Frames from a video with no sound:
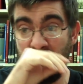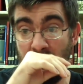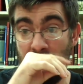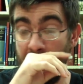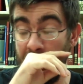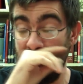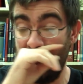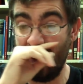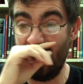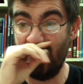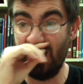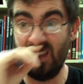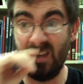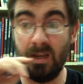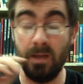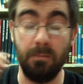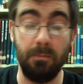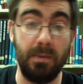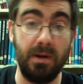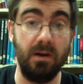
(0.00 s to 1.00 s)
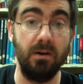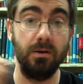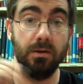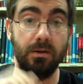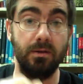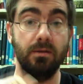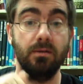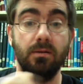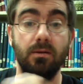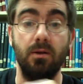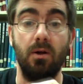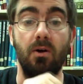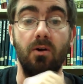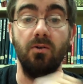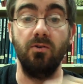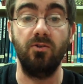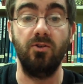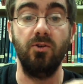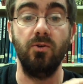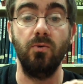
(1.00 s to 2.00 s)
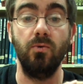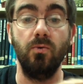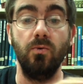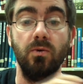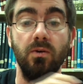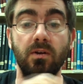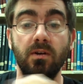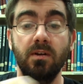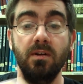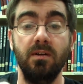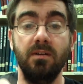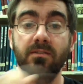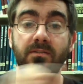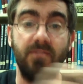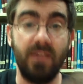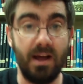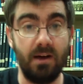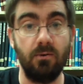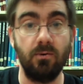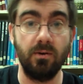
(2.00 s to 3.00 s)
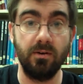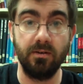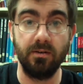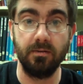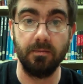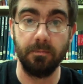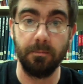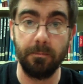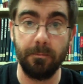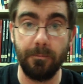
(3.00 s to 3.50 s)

A lot of the comparisons are to flowers